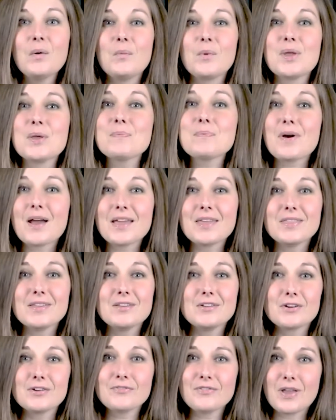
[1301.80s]
We pray
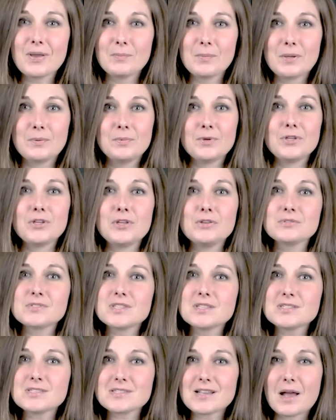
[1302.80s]
that your family will use
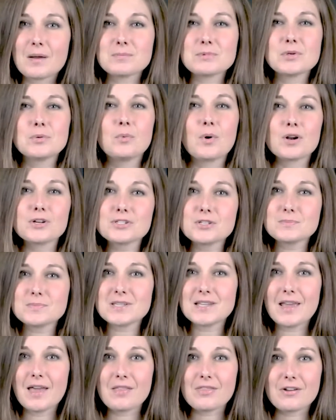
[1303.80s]
this time to worship
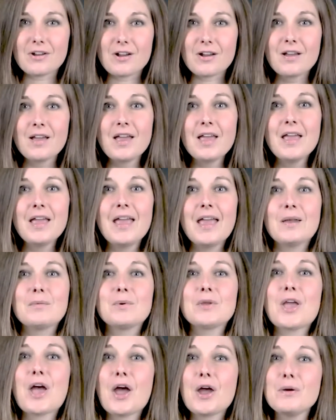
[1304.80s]
together, and
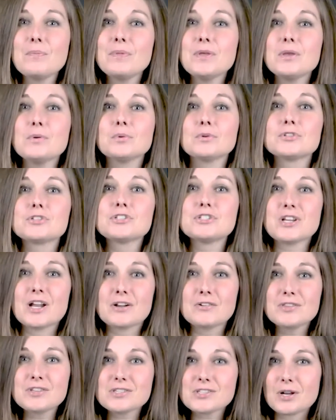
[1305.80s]
we hope that you will
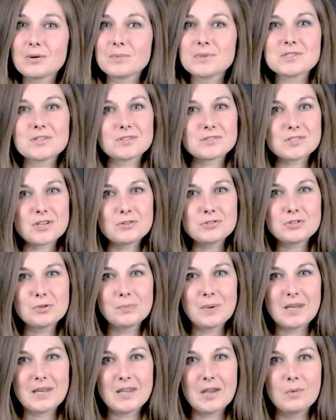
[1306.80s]
share the sermons on social
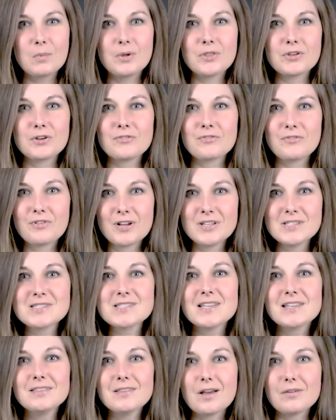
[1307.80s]
media with your friends
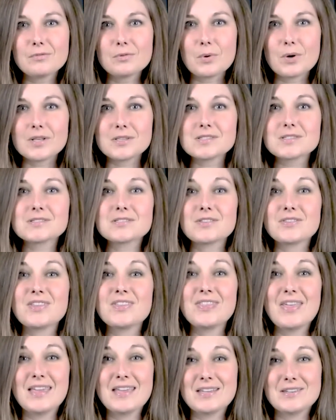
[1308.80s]
and loved ones so
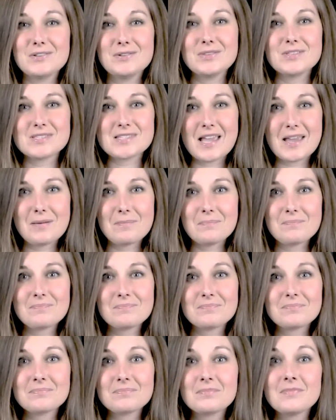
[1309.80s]
that they can do the same.
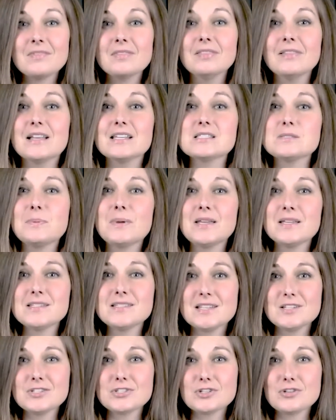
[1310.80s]
Let's be
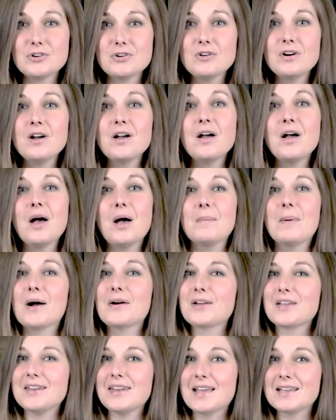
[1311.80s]
intentional
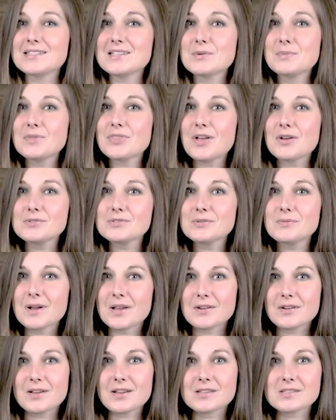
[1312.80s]
about connecting with those
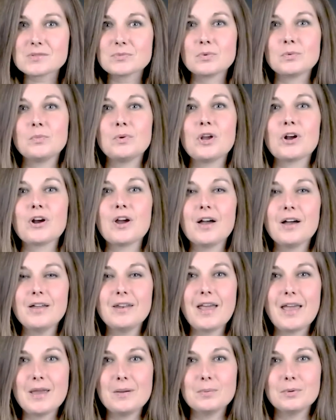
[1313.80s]
around us when we are
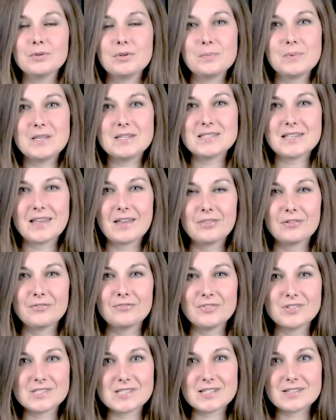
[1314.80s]
unable to be together
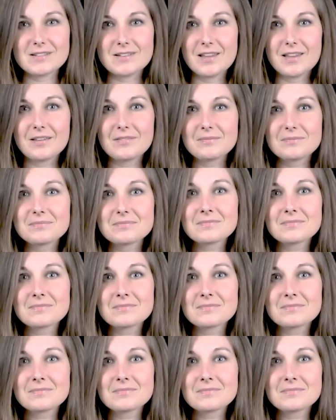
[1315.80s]
physically.